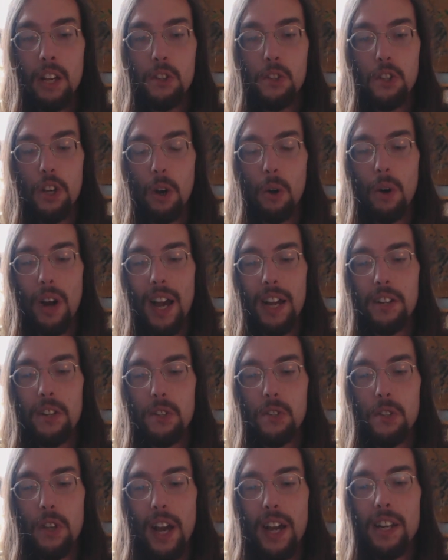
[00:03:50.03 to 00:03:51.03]
So I
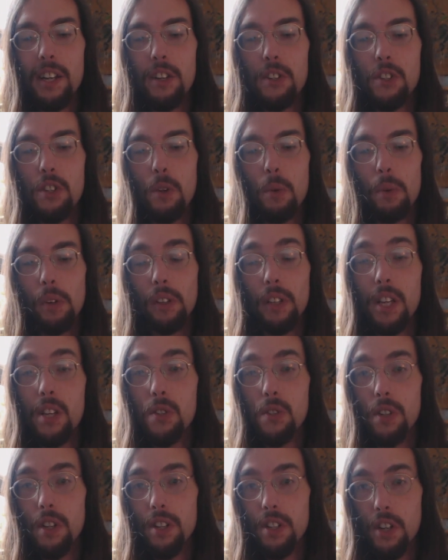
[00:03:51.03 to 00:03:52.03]
decided to
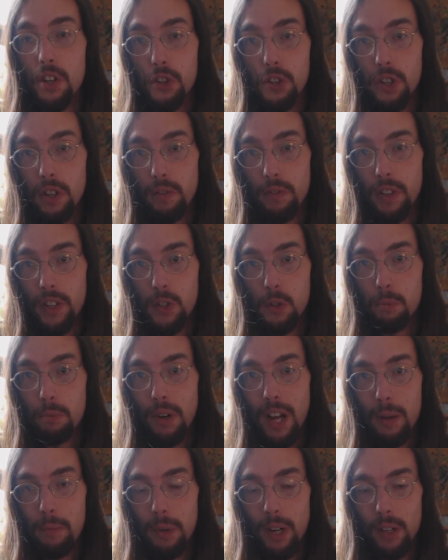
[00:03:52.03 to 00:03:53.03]
release an edition of this
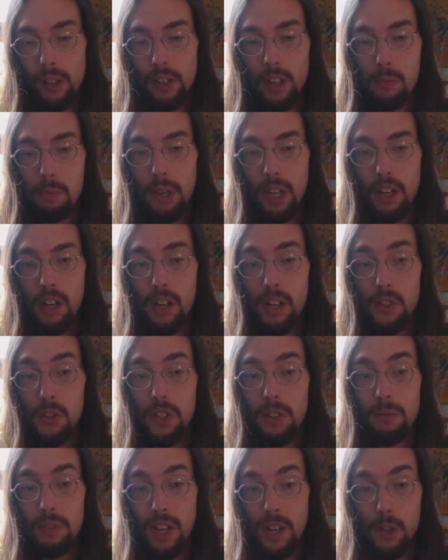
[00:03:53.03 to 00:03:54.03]
primarily
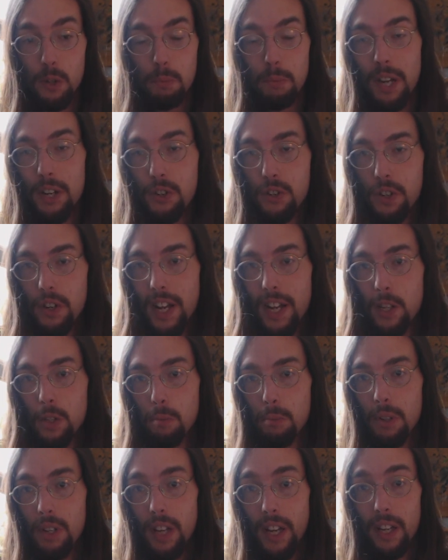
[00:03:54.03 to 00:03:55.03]
because it does mention
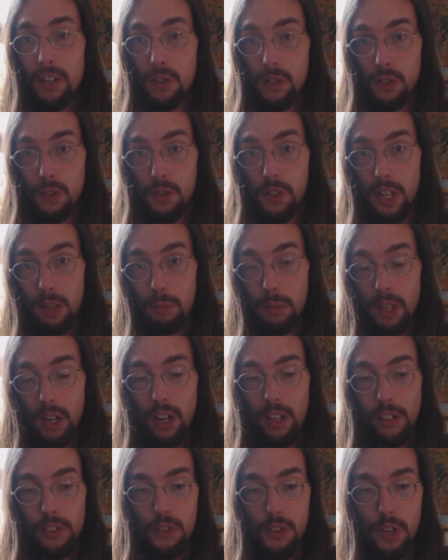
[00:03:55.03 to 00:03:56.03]
Asmodeus, it's
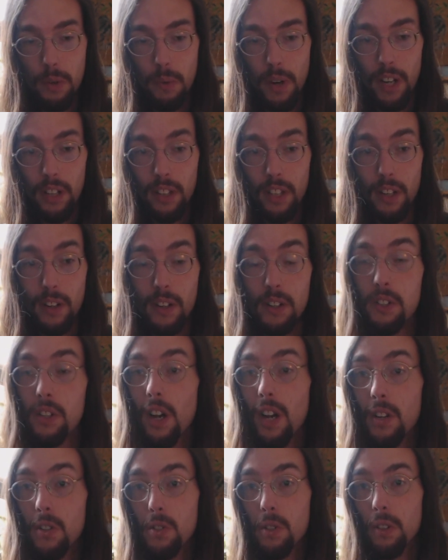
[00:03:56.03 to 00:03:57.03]
demonology right there, it
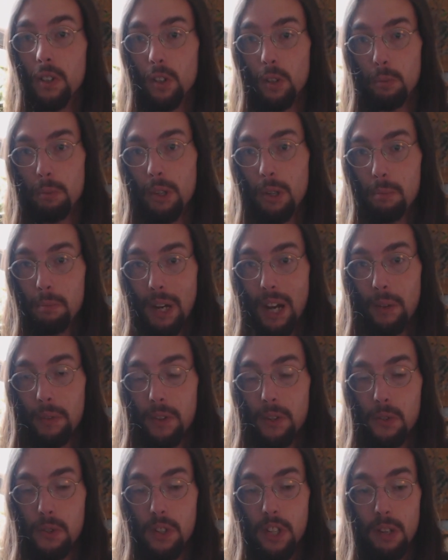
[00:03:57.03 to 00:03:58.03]
talks a little bit
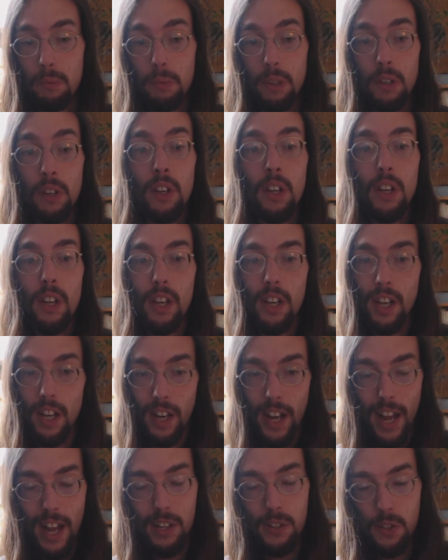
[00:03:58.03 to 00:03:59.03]
about this demon.
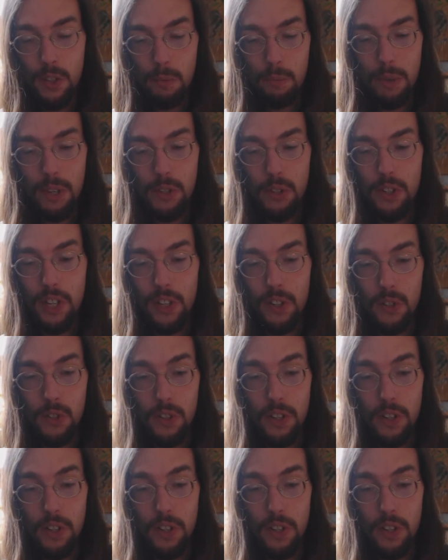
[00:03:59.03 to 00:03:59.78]
It has the mystic